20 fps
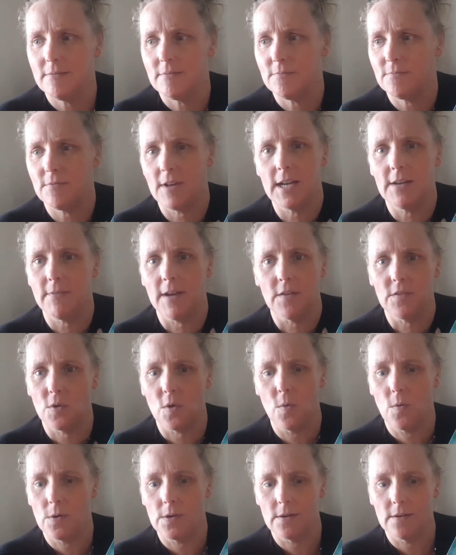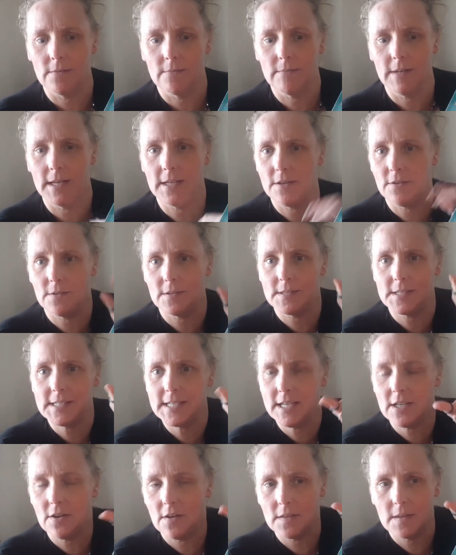right around the corner. Like, you can
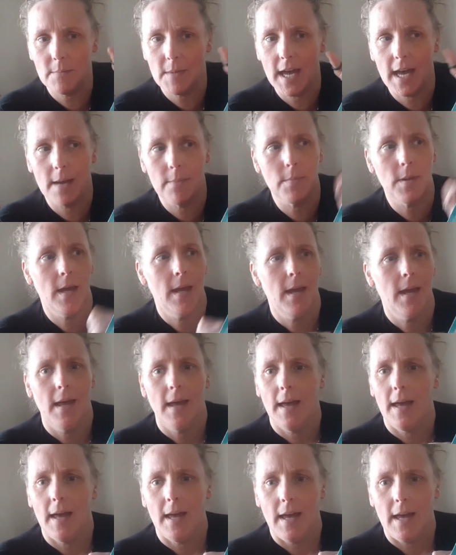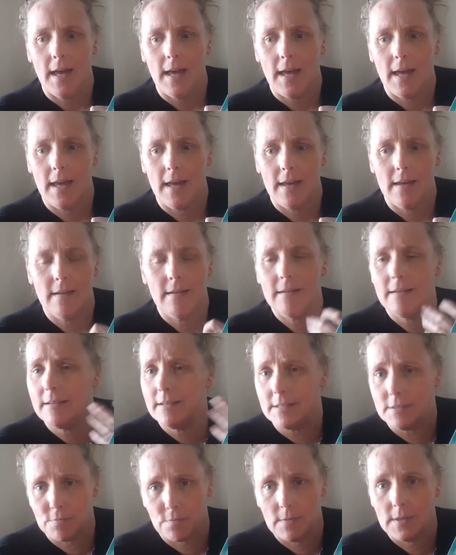see it on the map.
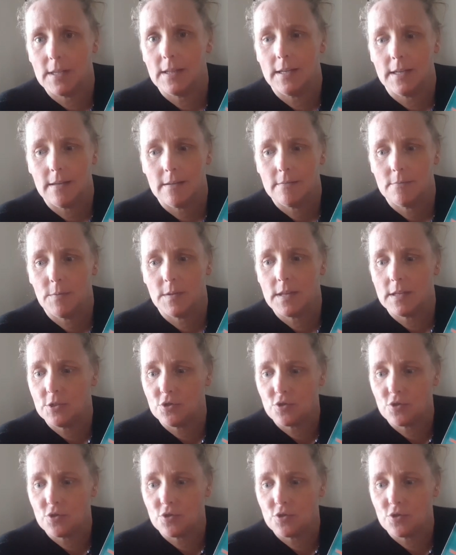It's really within